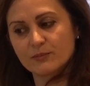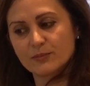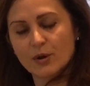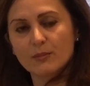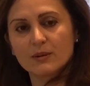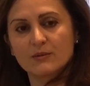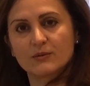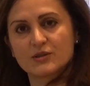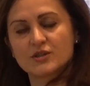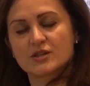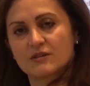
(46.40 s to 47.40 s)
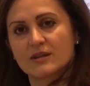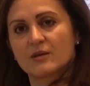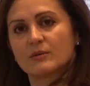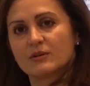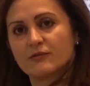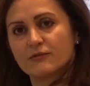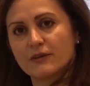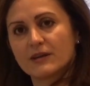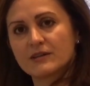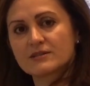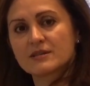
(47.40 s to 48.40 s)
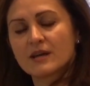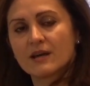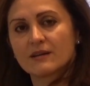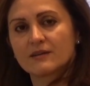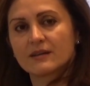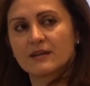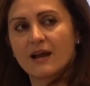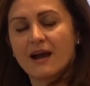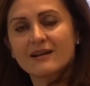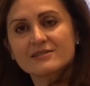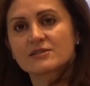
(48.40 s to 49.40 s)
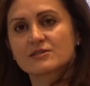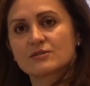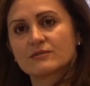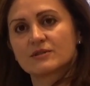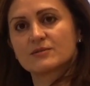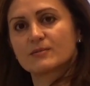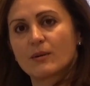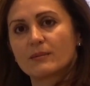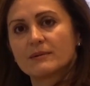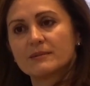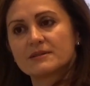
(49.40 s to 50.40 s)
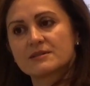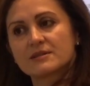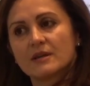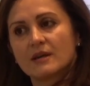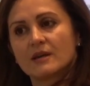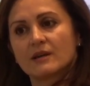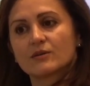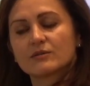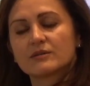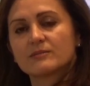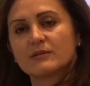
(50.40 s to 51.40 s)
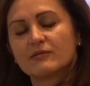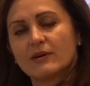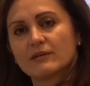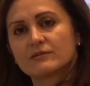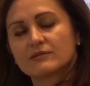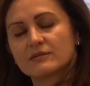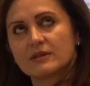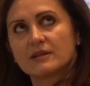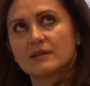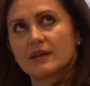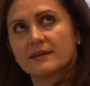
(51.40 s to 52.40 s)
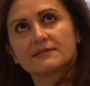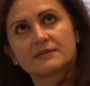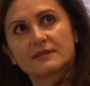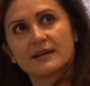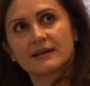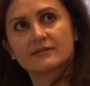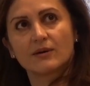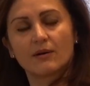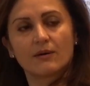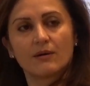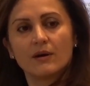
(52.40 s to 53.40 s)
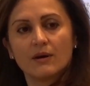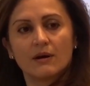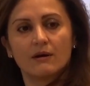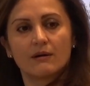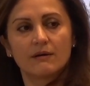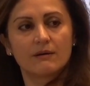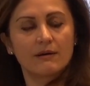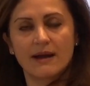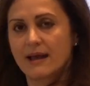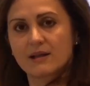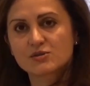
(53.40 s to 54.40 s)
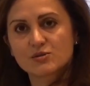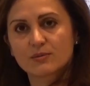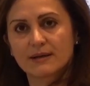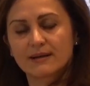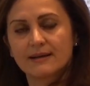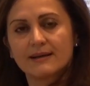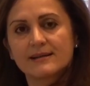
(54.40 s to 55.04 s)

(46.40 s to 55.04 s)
problem which they will face, the answers on this problem it's couldn't be found in internet or uh, elsewhere.